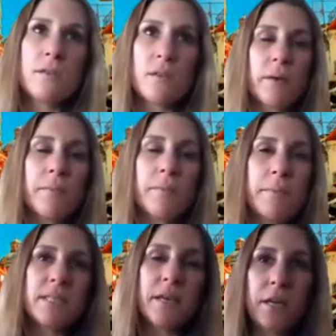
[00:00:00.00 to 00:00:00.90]
So let me
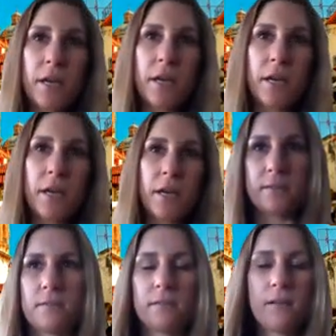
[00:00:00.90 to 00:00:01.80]
tell you guys
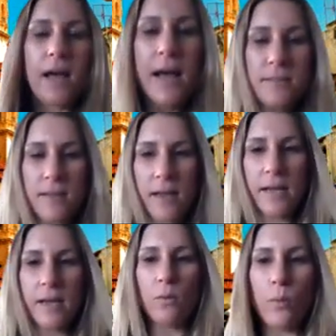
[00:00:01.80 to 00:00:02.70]
this. Last
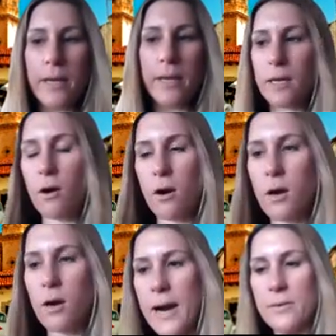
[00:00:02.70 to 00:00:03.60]
night, we
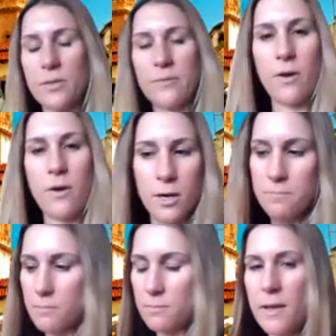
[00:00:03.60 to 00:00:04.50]
are at the
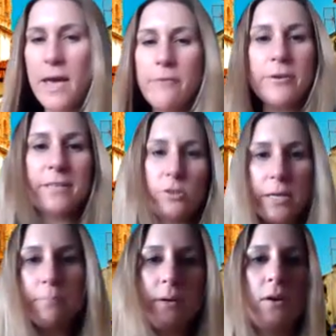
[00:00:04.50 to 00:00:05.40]
farm. Every
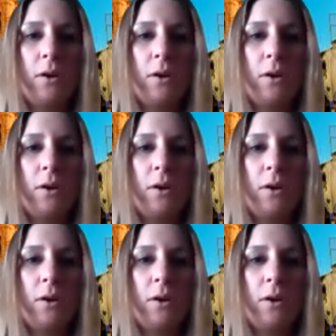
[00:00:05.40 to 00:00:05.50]
trip,